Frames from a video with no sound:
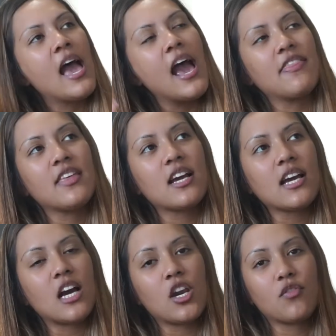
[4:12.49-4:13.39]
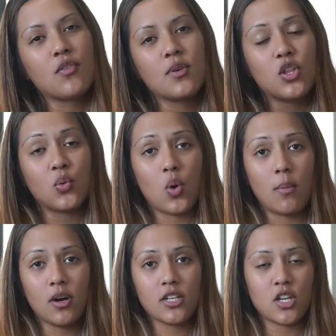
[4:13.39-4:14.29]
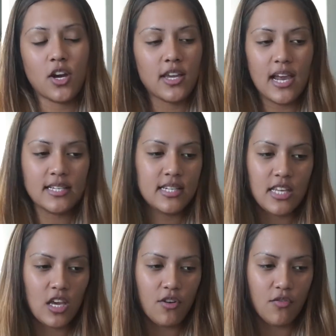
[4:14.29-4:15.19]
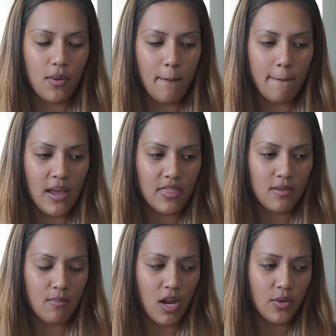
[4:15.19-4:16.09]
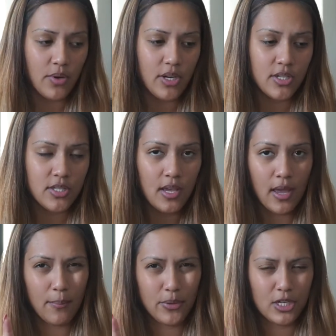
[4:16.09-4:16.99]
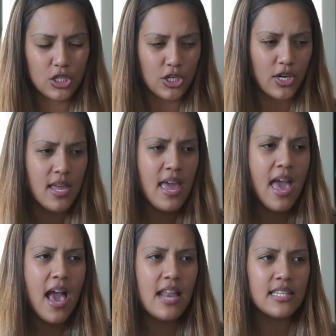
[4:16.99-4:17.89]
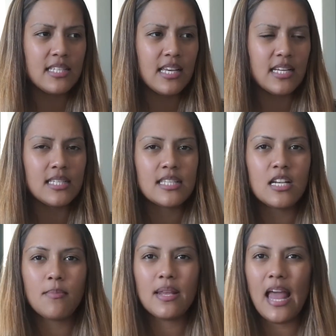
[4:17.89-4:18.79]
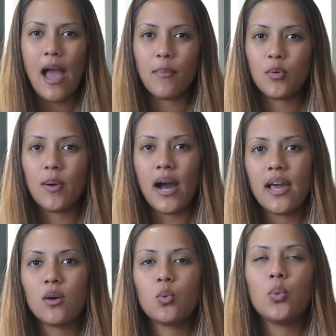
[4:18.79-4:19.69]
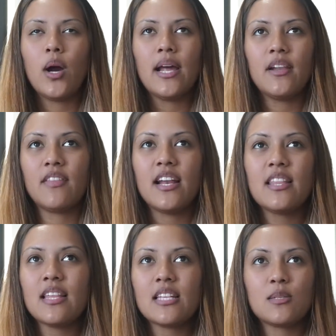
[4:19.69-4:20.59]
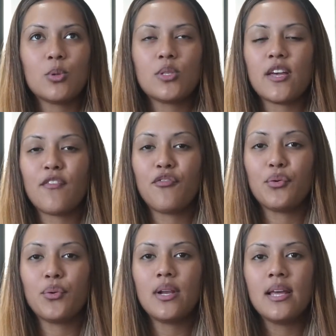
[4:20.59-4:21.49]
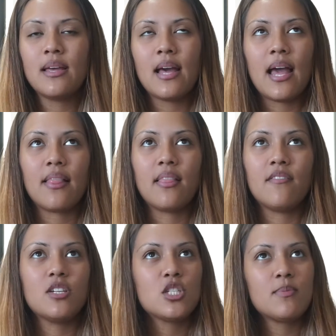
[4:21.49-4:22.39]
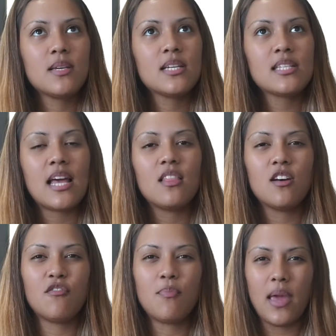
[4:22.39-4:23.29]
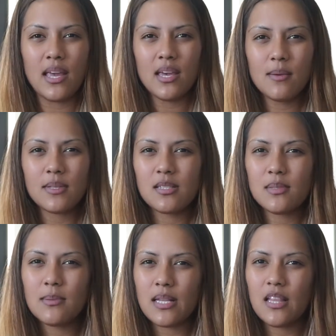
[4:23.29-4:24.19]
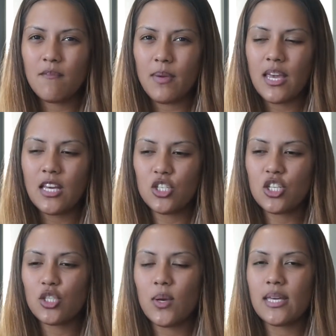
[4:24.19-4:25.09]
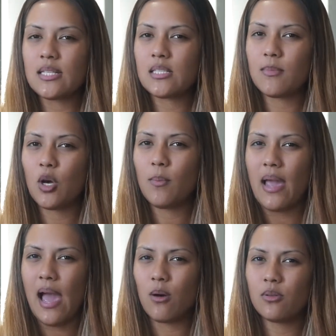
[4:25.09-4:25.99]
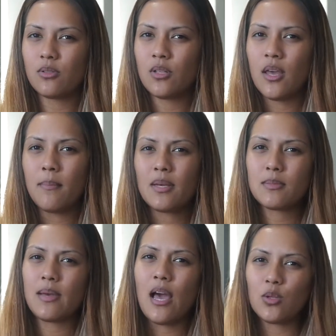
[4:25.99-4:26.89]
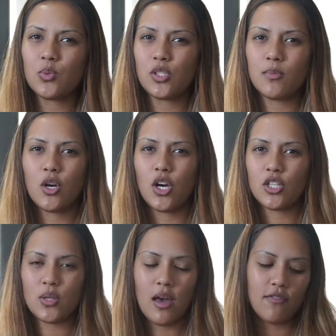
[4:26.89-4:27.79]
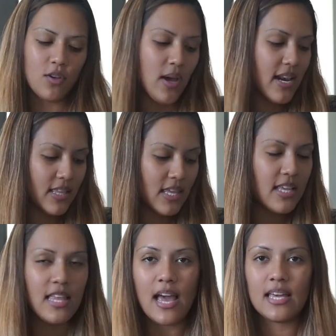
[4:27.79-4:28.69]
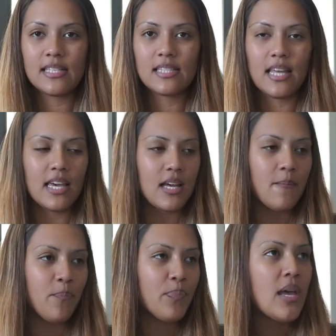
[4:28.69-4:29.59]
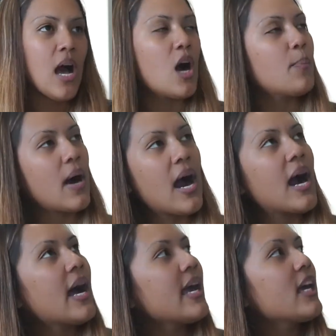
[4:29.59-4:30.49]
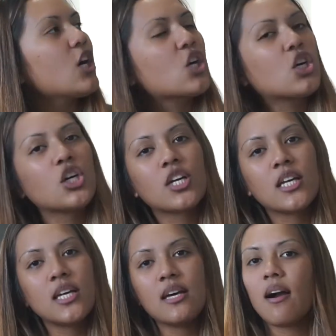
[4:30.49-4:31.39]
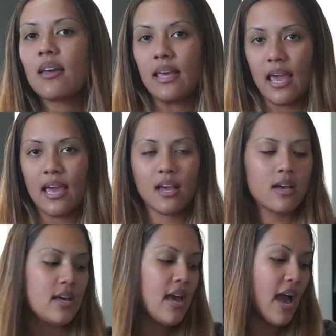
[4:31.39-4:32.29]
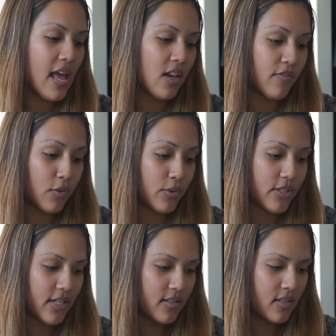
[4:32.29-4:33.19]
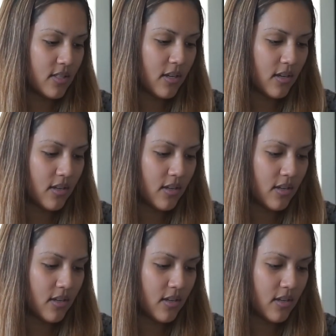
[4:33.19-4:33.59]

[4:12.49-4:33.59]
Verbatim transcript: I think I got it from either Walmart or Target. I didn't get it from Bath & Body Works, I'm pretty sure. And it's like a cinnamon apple pie. Ooh, I love that. Anything that smells like food, I love it just because I love baking, but sometimes I love baking just so I can smell my house because my house will smell good. So I feel anything that is like a pie, a cookie, a cake, I love those scents.